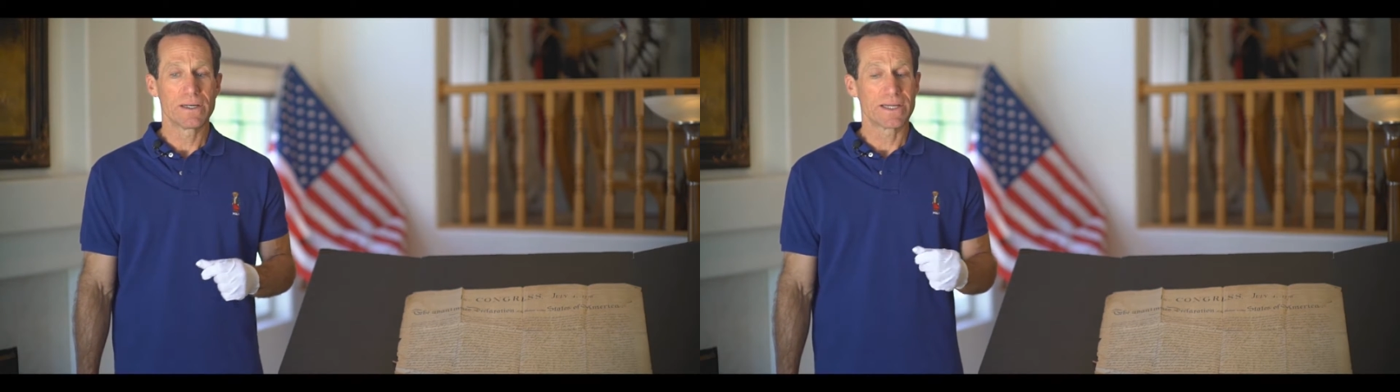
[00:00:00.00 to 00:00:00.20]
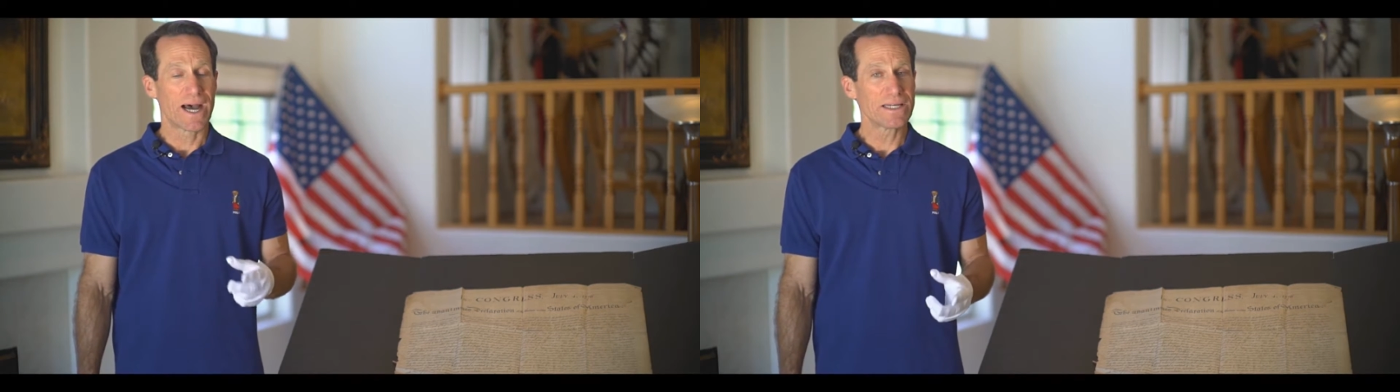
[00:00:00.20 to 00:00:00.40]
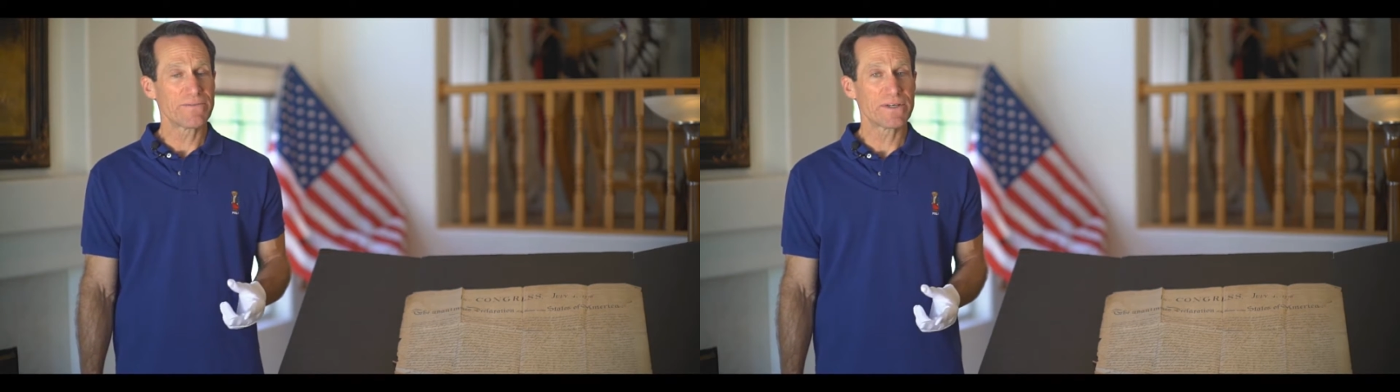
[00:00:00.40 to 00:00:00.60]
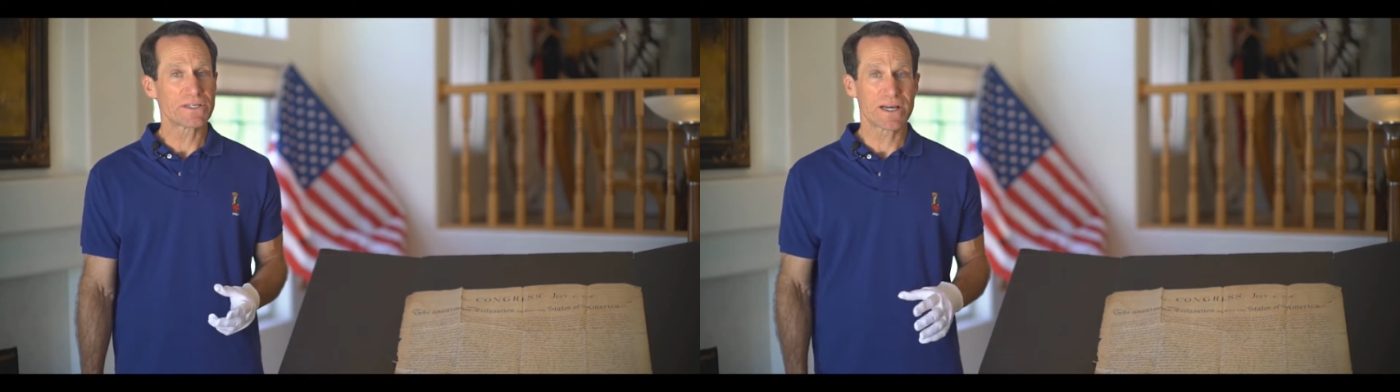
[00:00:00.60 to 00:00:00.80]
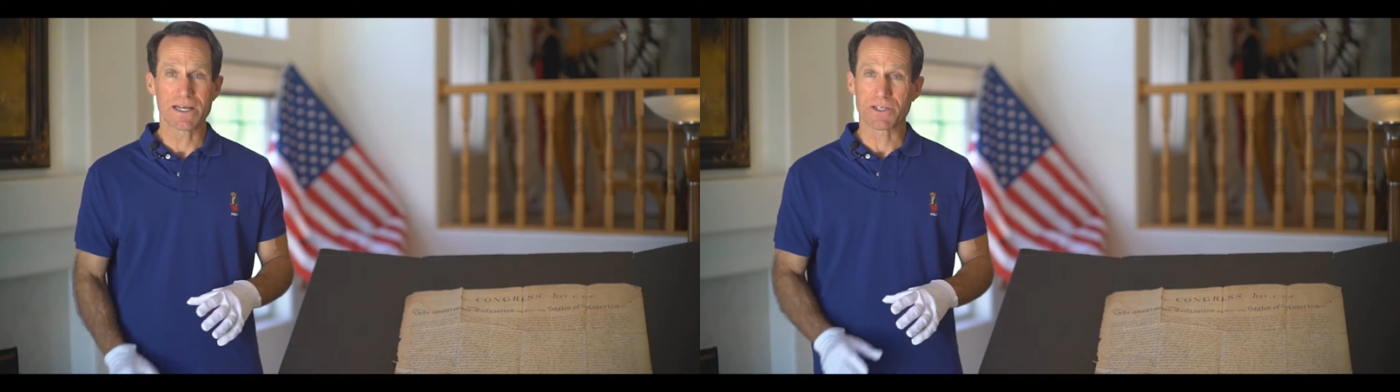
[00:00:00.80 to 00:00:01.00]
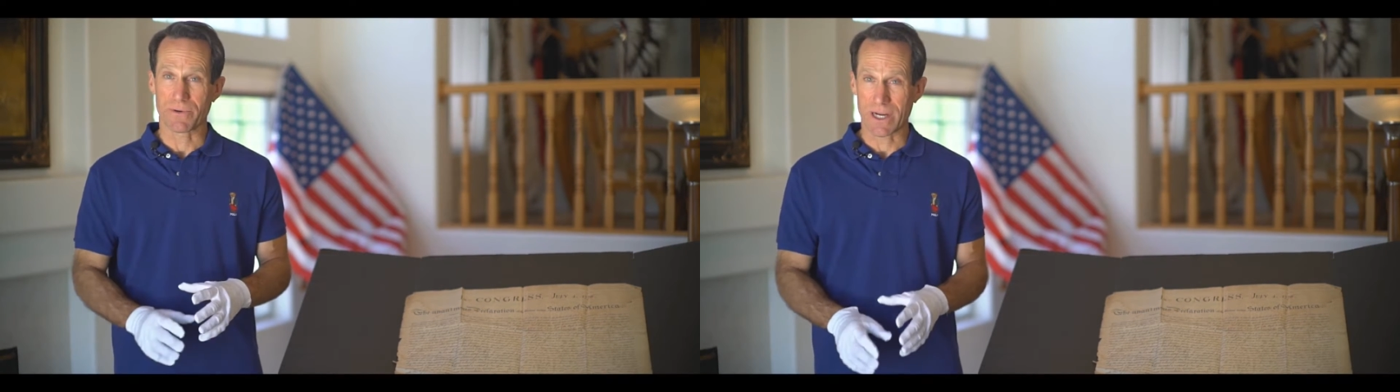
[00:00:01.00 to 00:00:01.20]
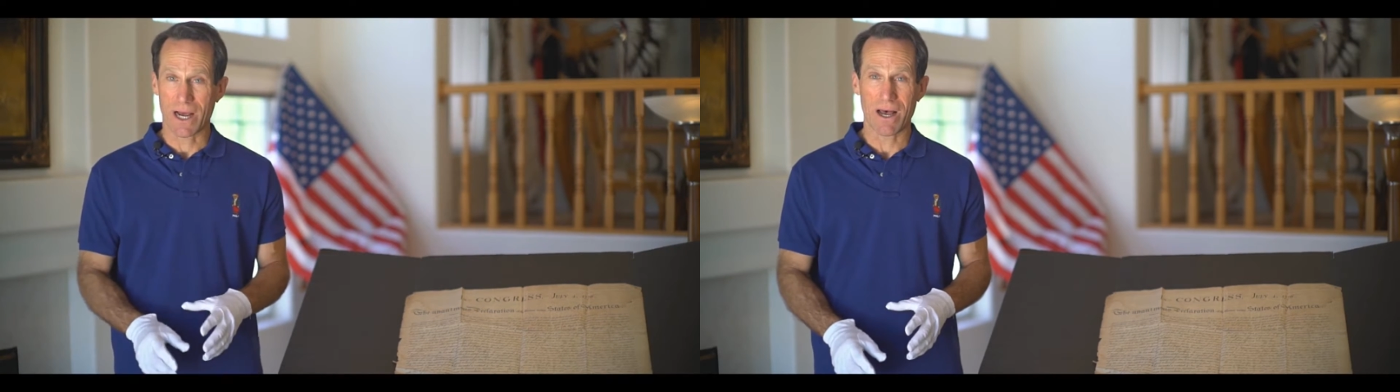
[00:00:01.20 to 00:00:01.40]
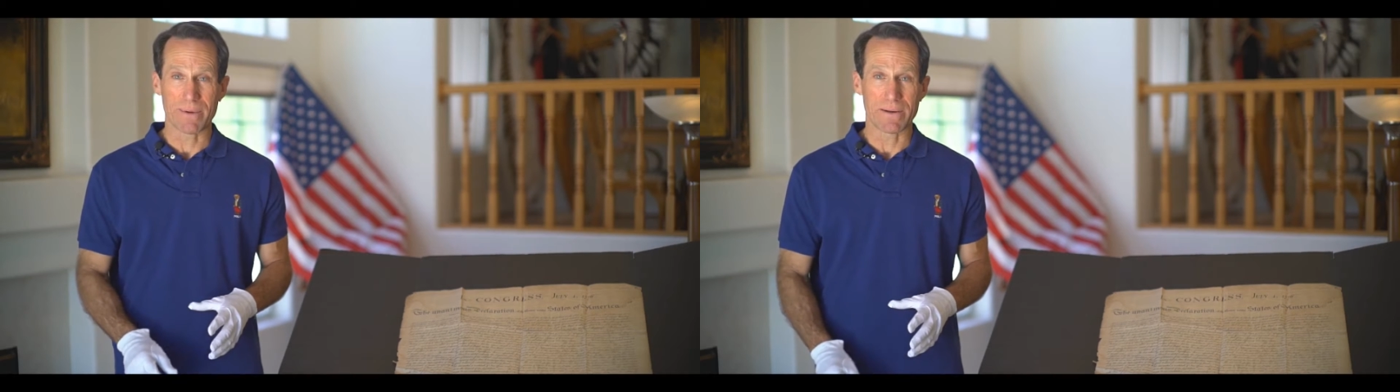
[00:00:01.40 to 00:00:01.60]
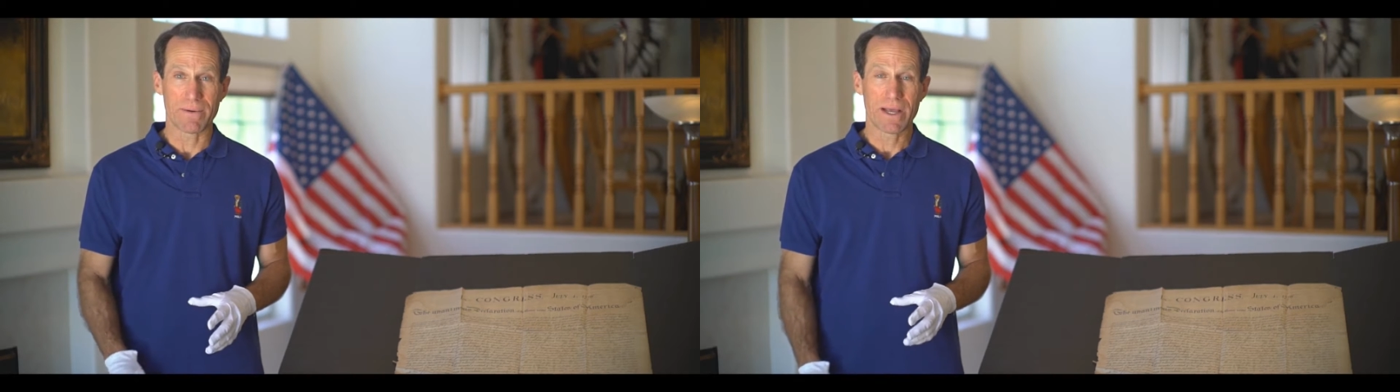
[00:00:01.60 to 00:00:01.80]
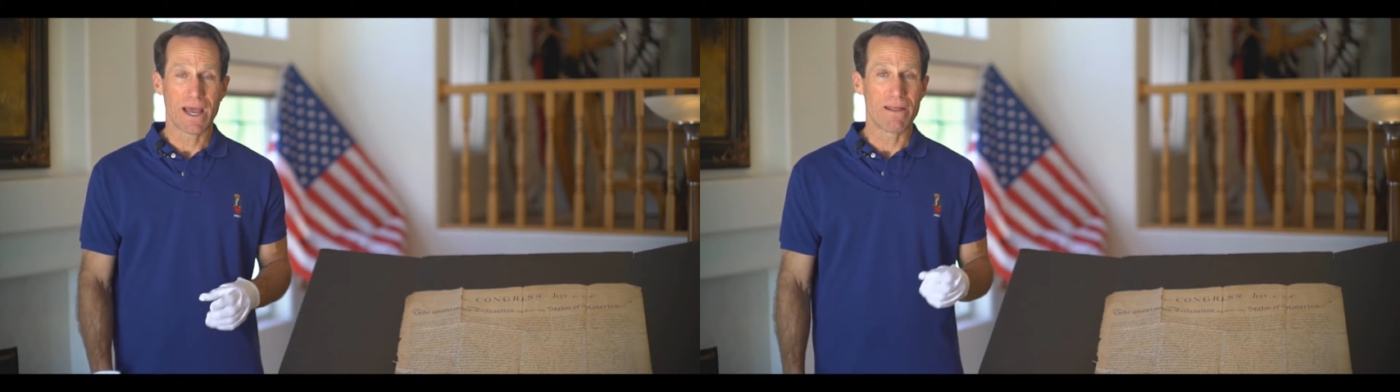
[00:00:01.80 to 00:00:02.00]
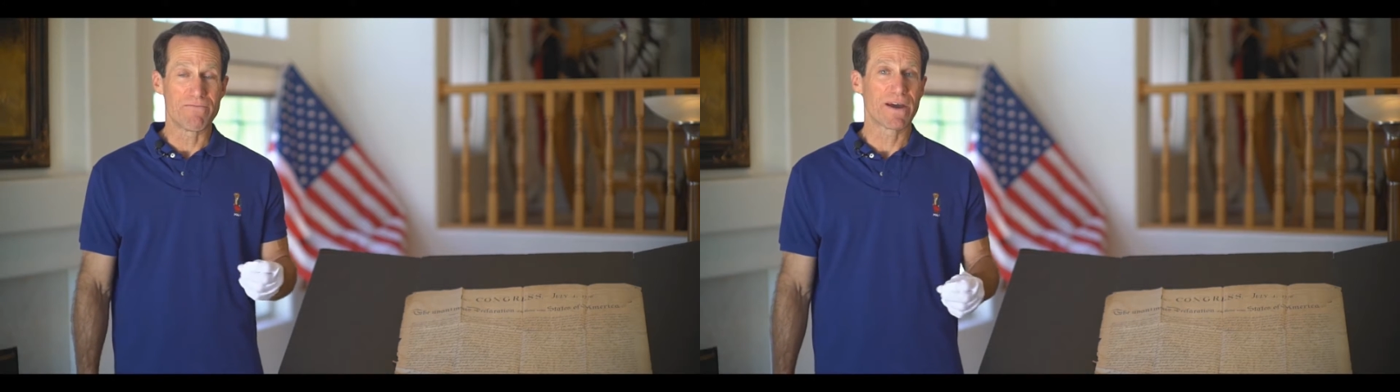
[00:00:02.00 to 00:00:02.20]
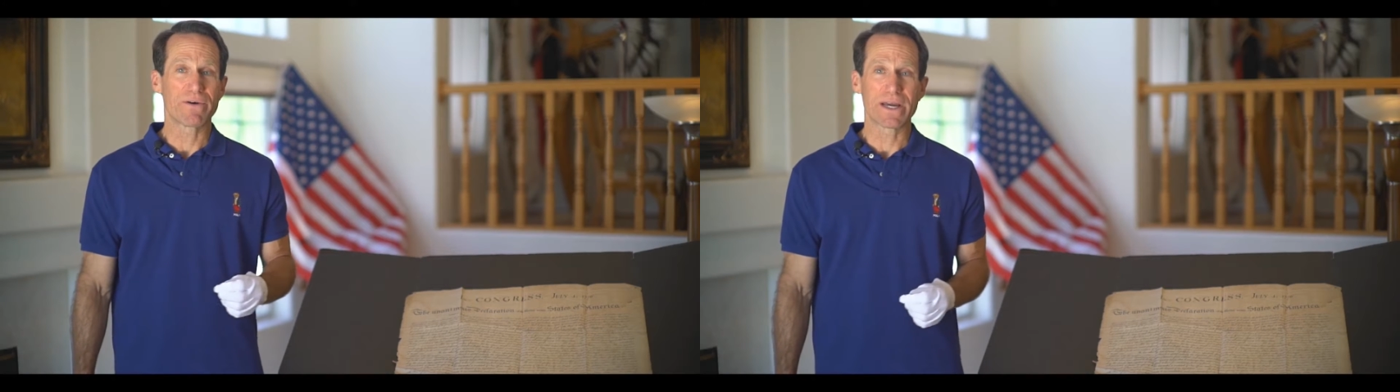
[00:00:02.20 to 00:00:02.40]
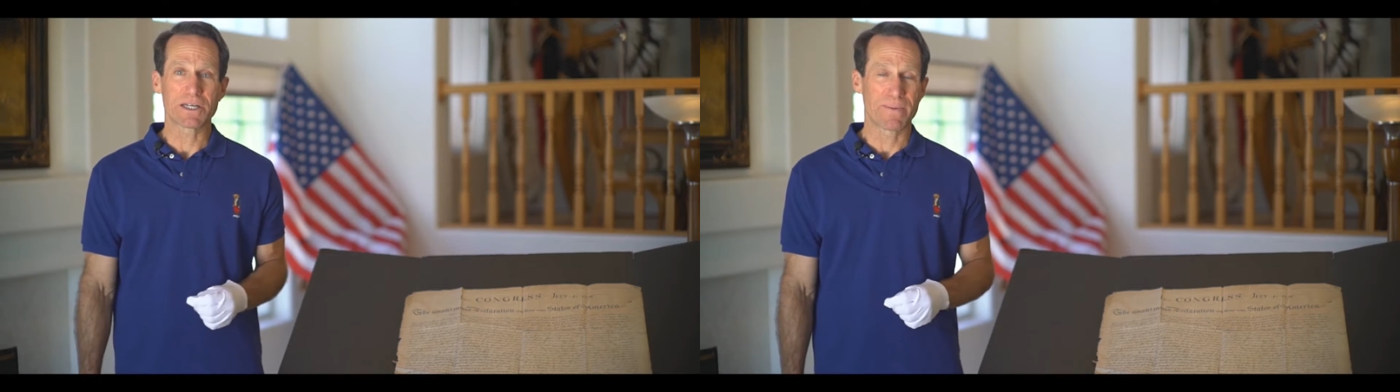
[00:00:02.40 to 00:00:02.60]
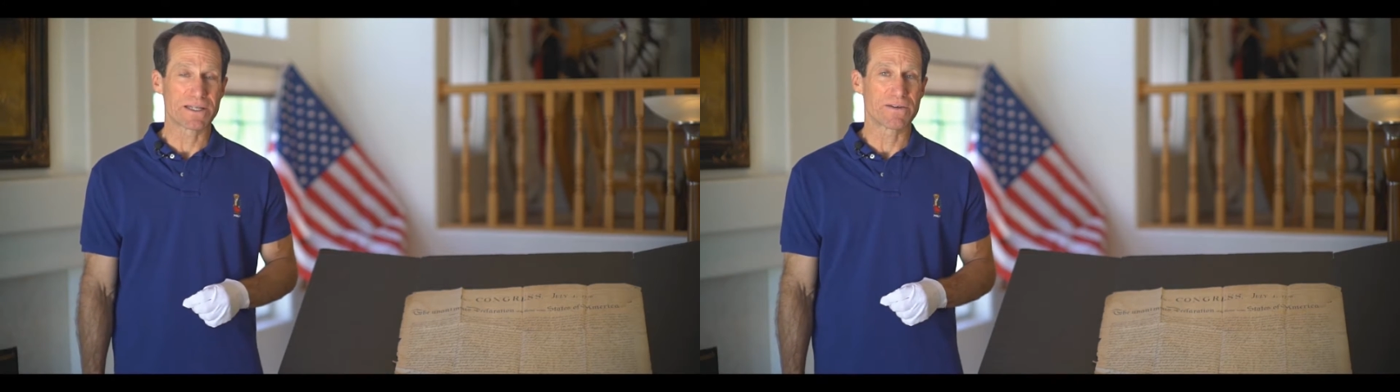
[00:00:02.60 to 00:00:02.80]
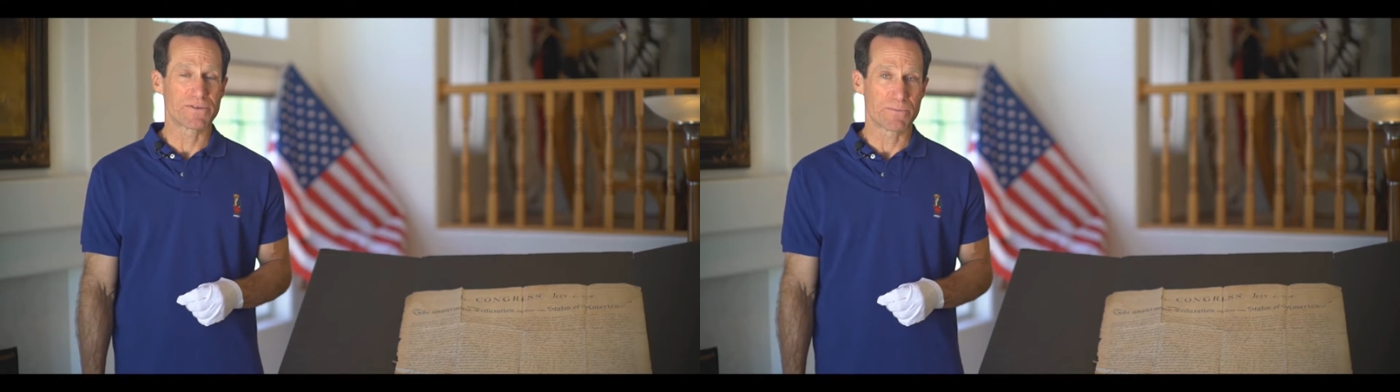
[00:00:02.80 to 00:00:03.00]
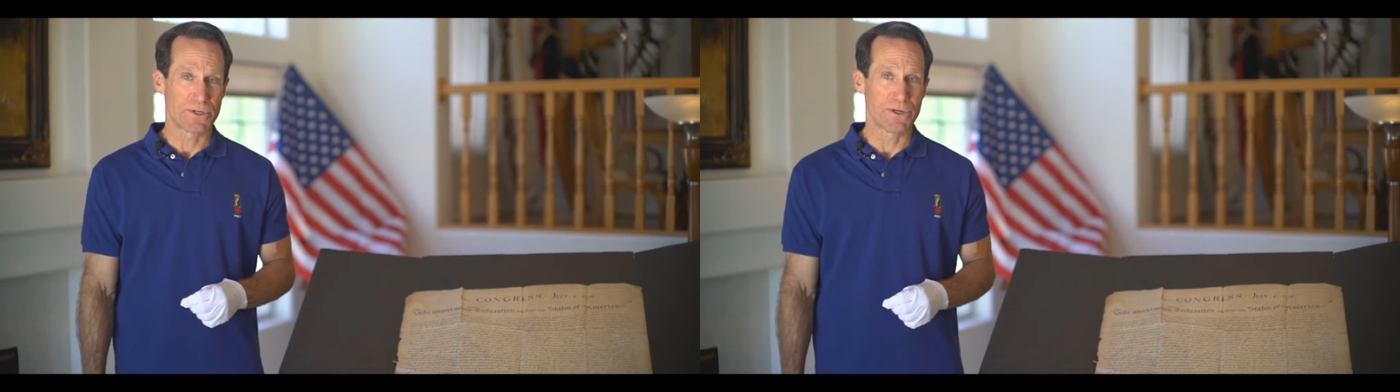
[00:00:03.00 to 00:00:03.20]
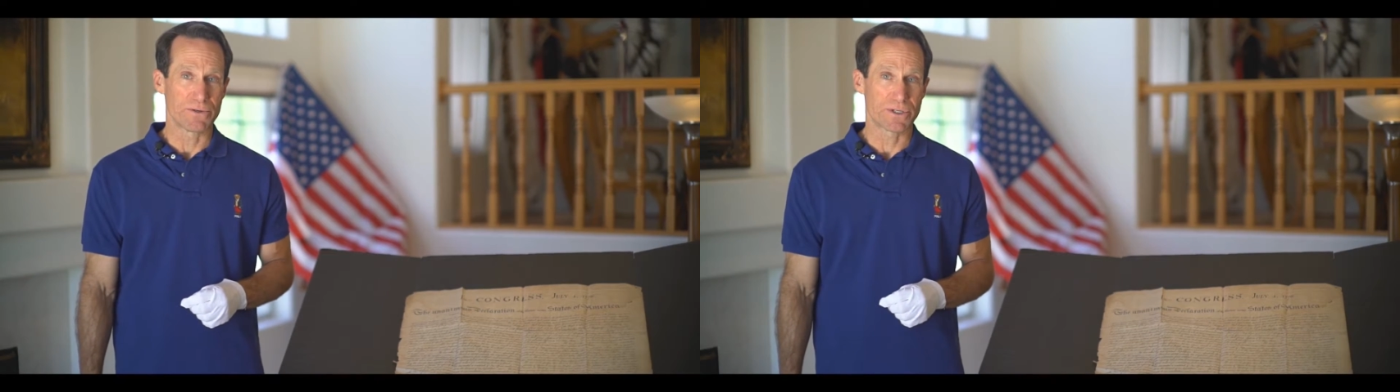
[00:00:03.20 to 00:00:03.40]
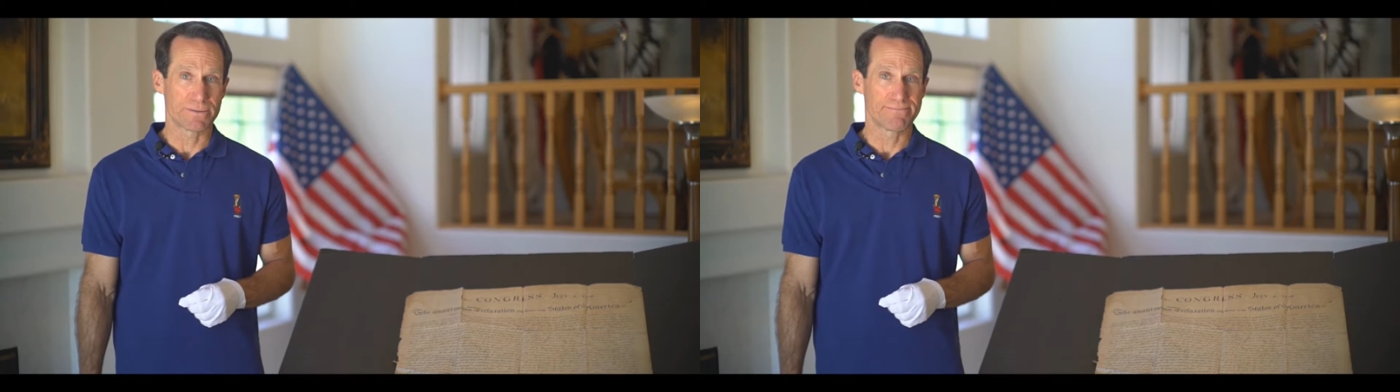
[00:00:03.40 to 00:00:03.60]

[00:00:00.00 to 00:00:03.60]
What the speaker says: Dies of this size are uncommon and very expensive to produce.